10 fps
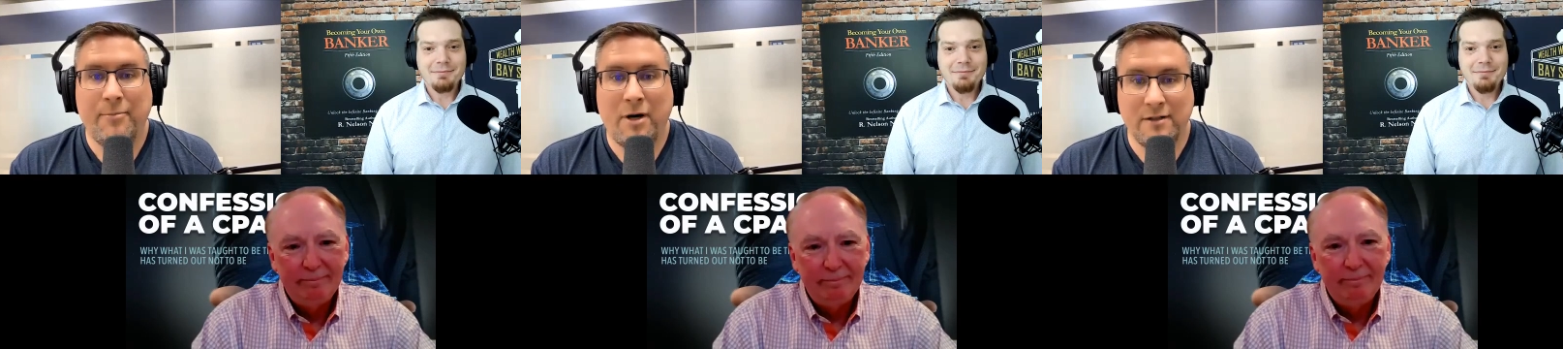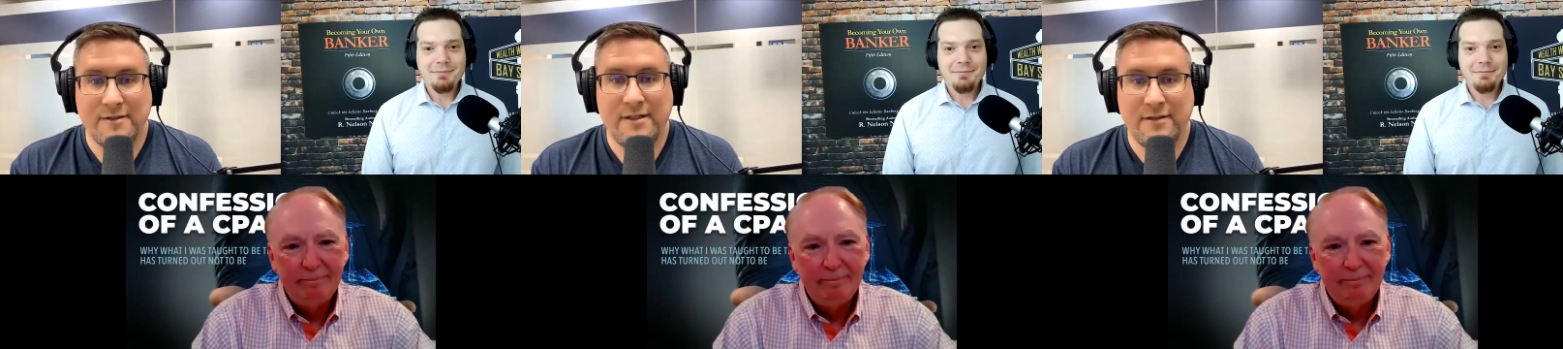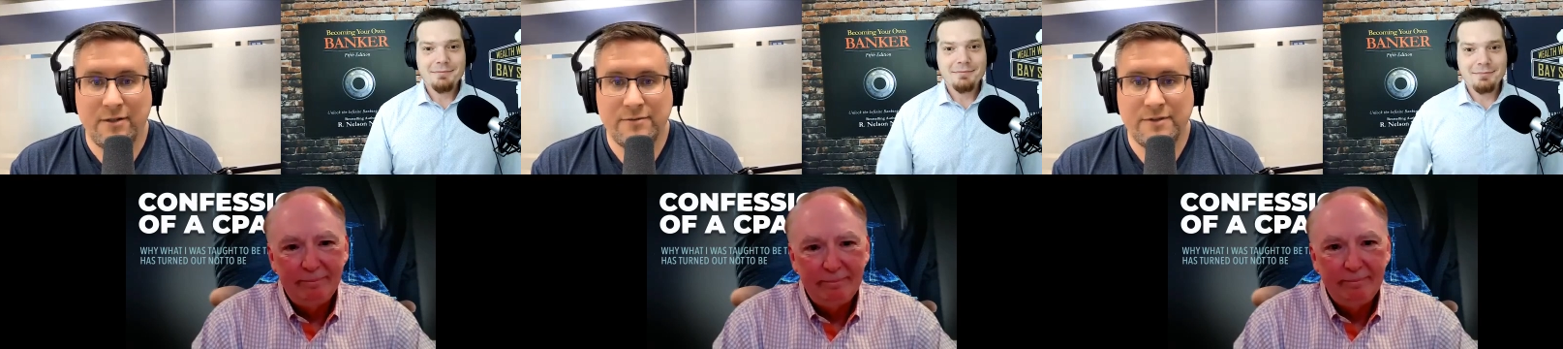
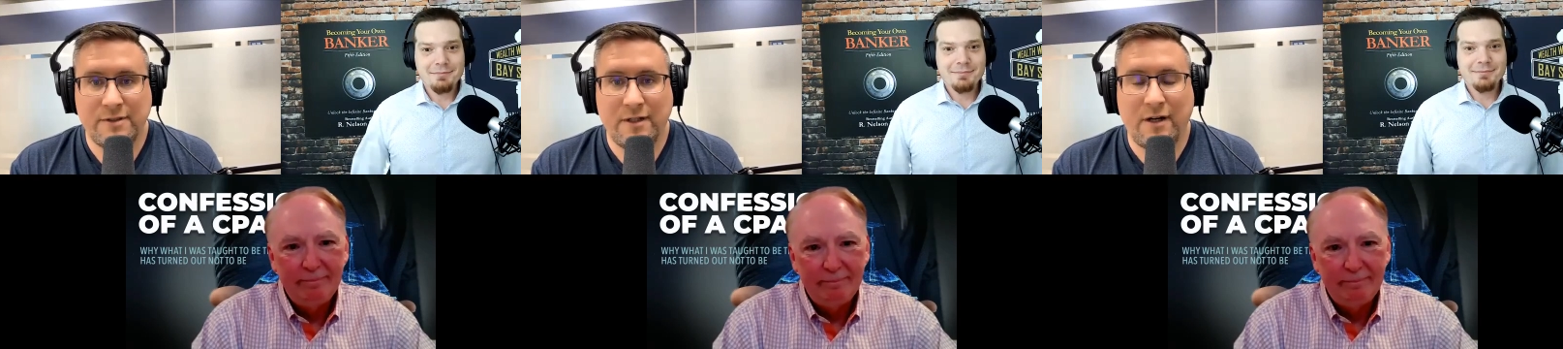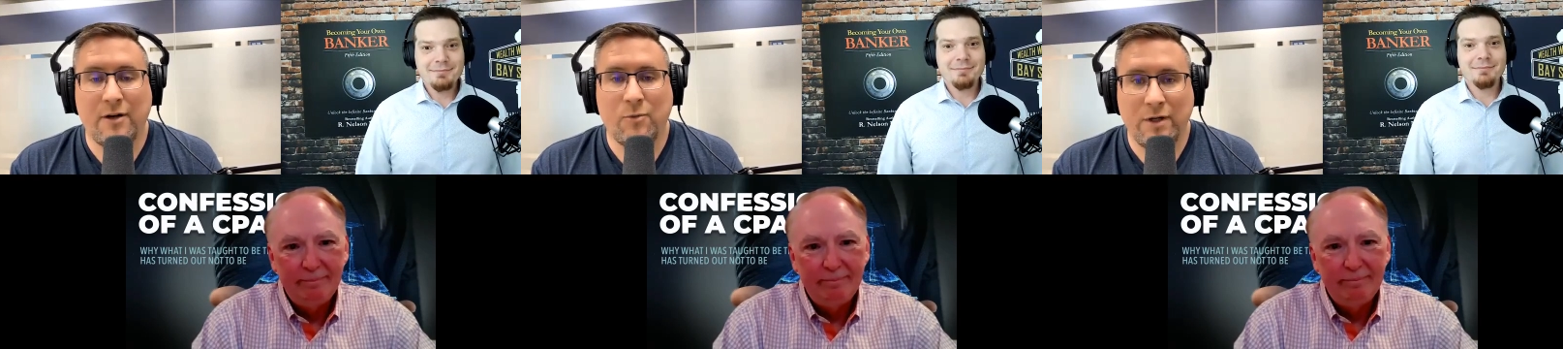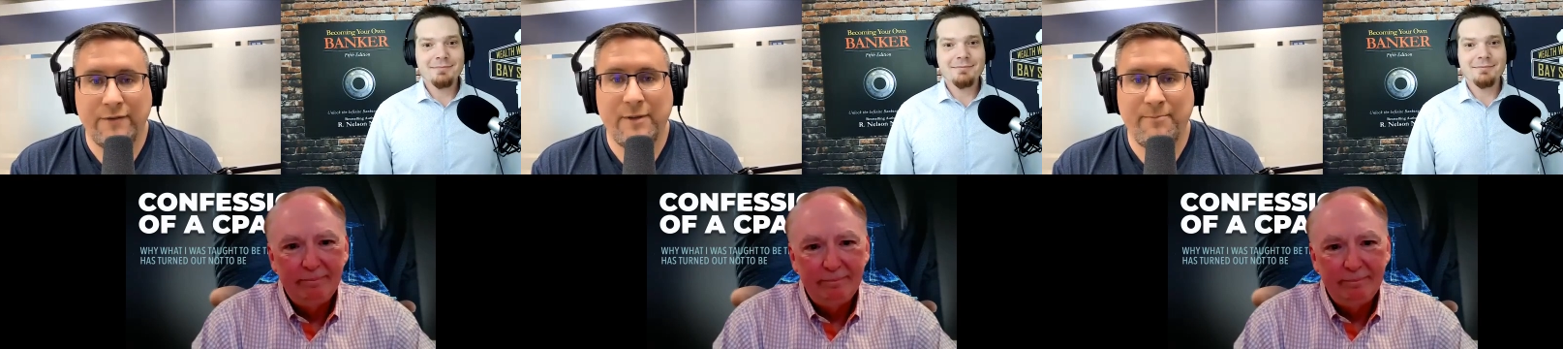Speaker 1: Policy loans are
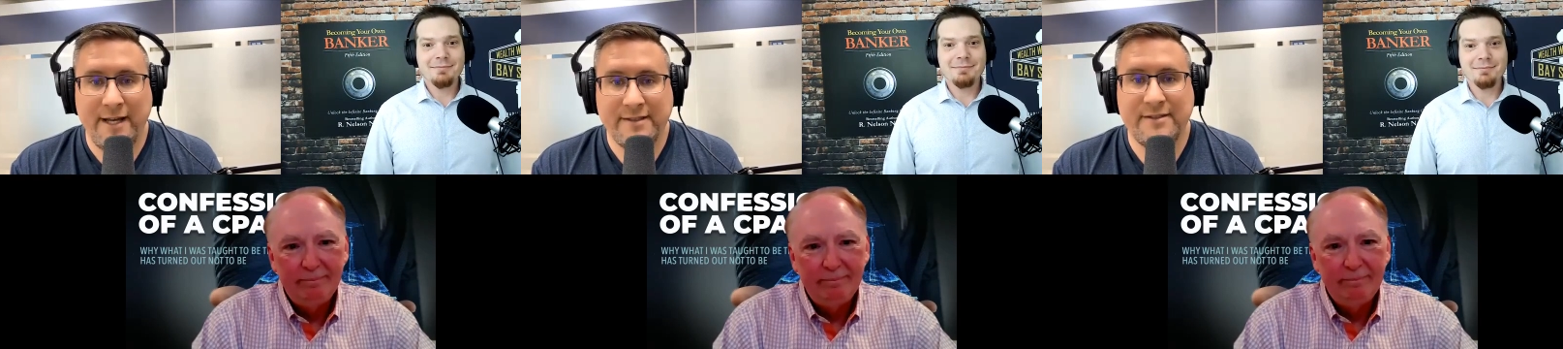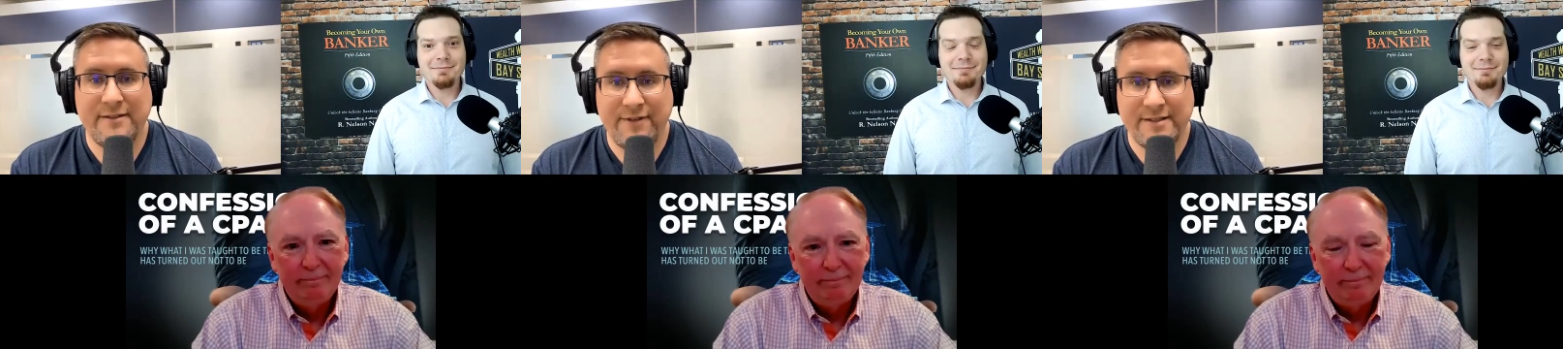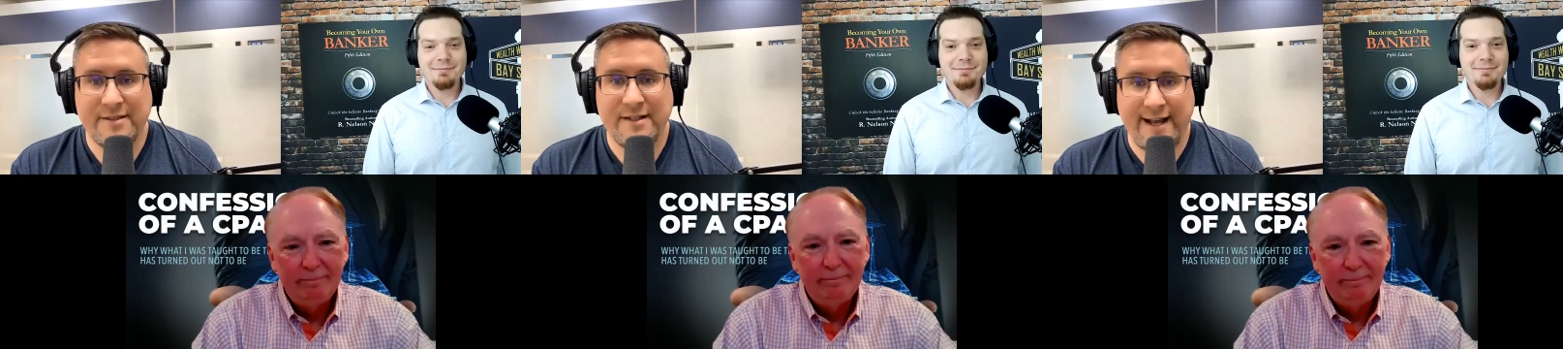one of the best
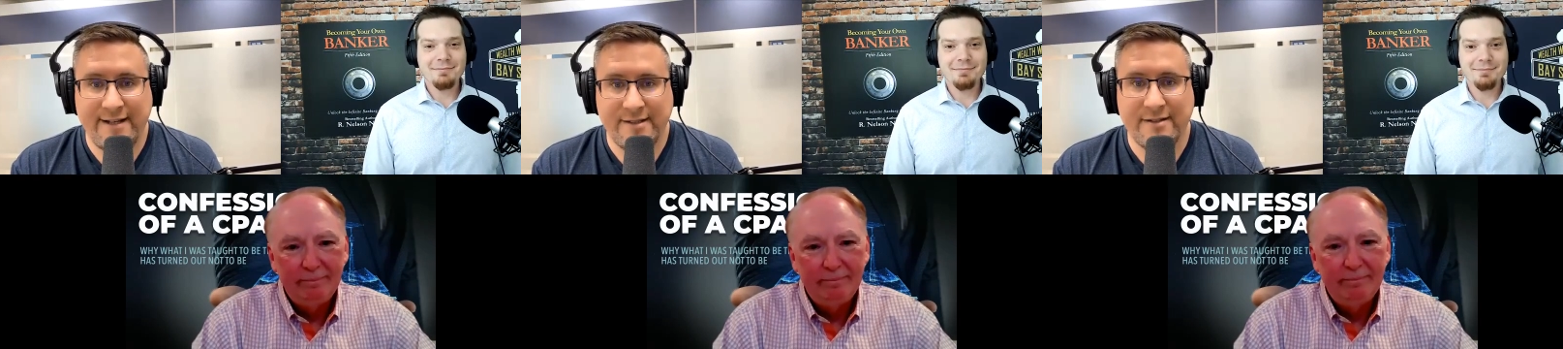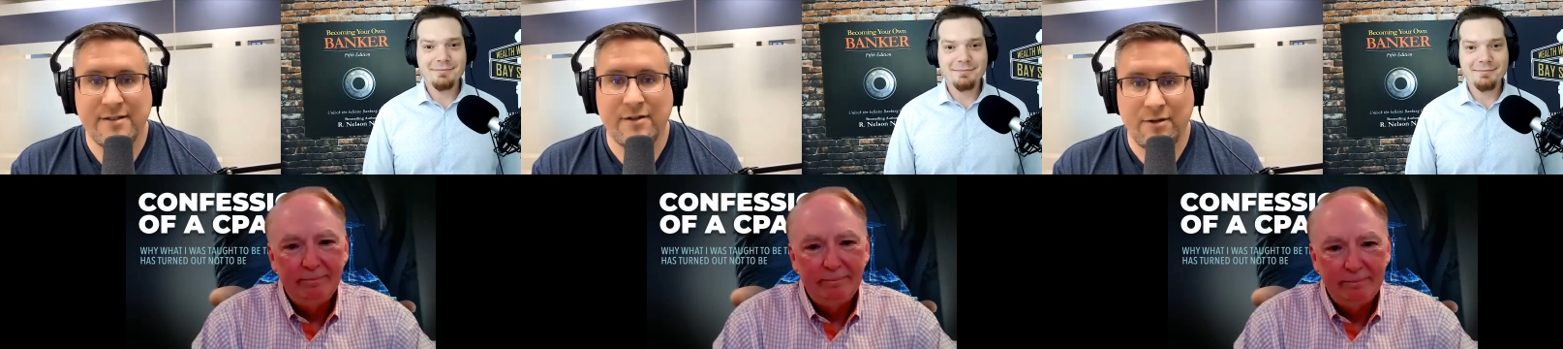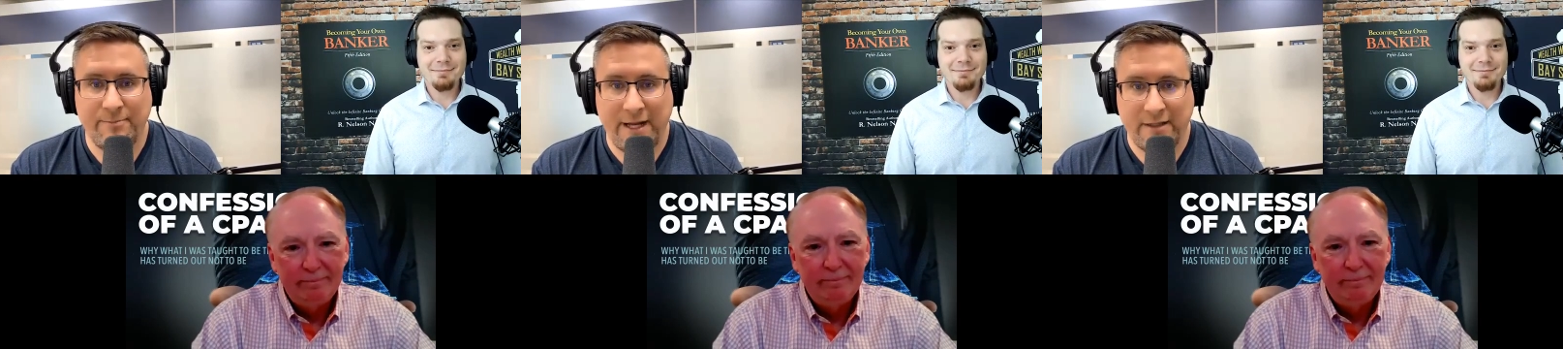invested assets on
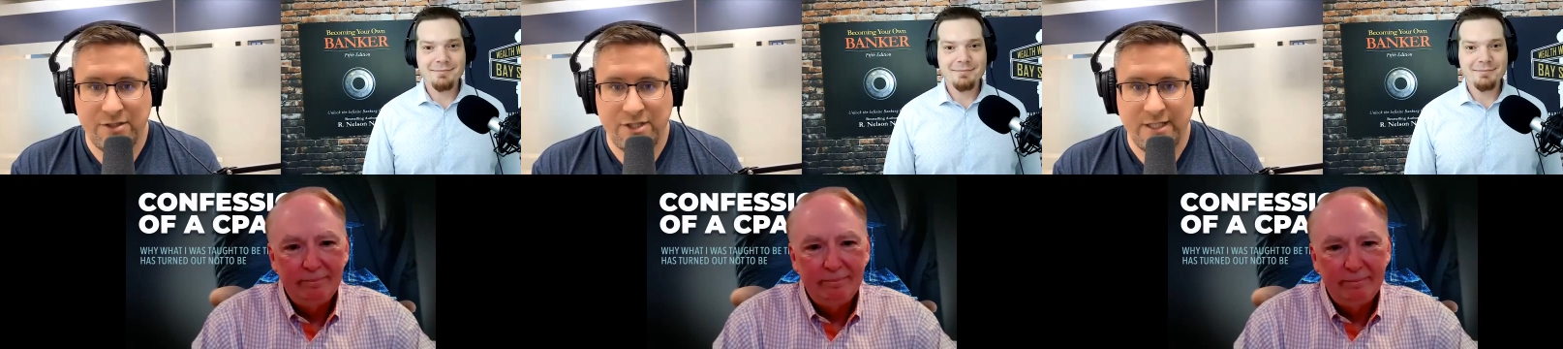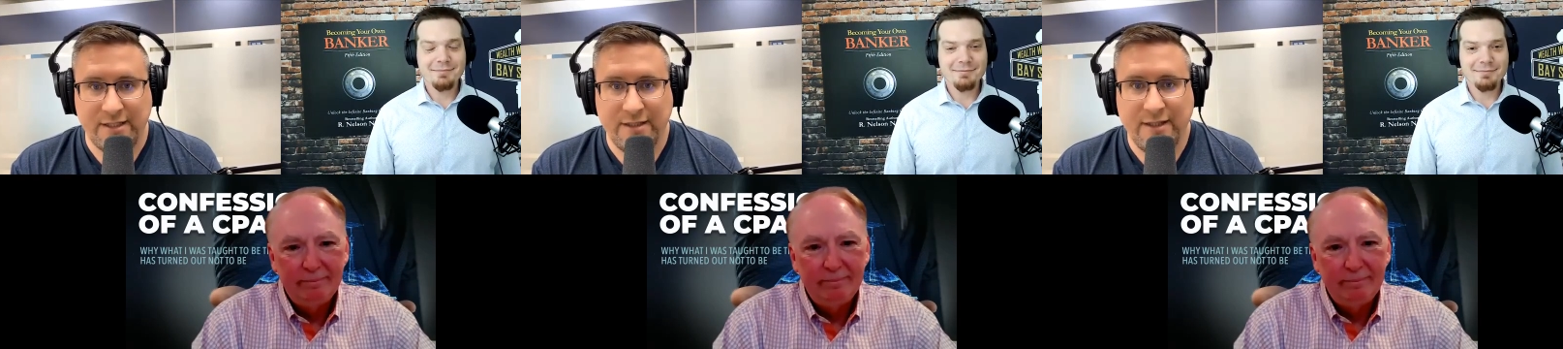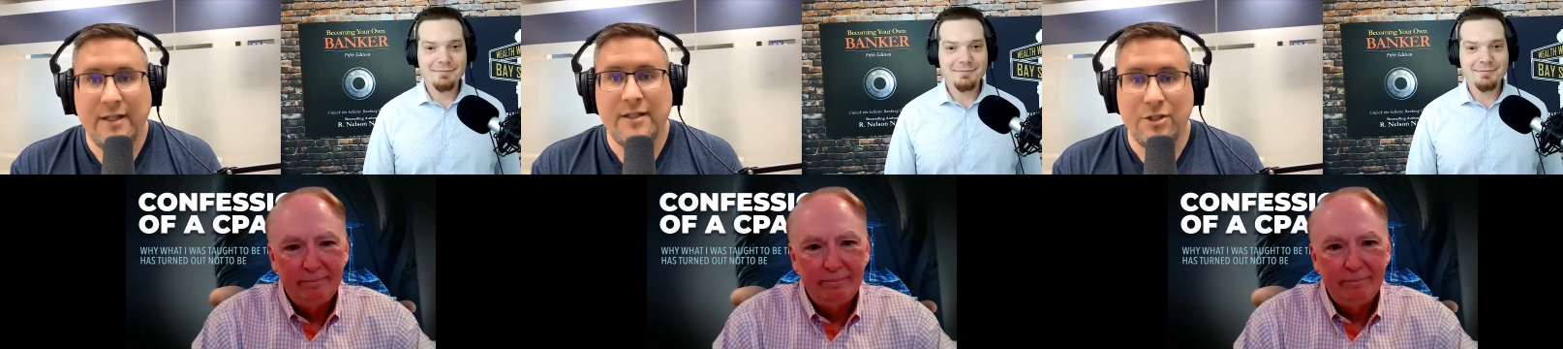our balance sheet.